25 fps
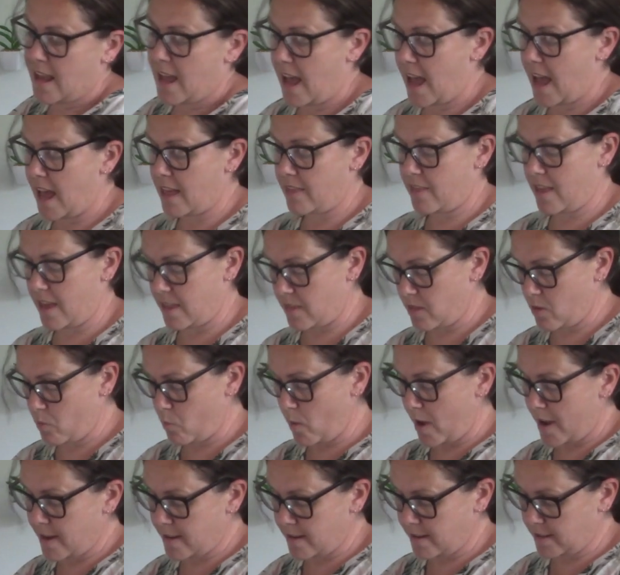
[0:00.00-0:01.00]
And then the
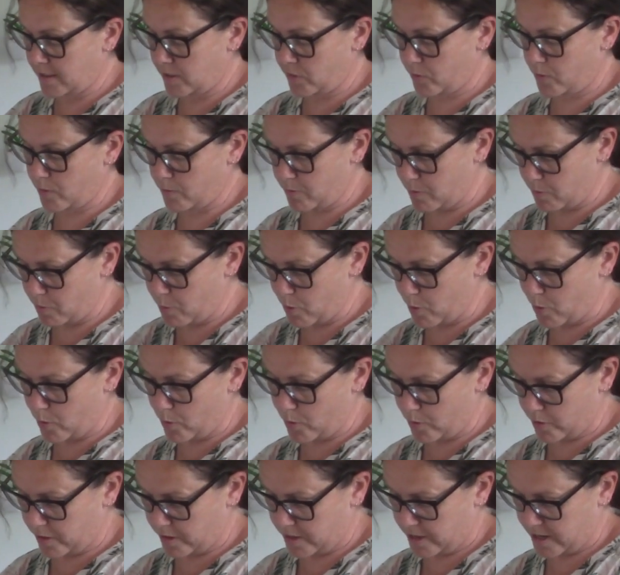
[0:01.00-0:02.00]
wetness from the pork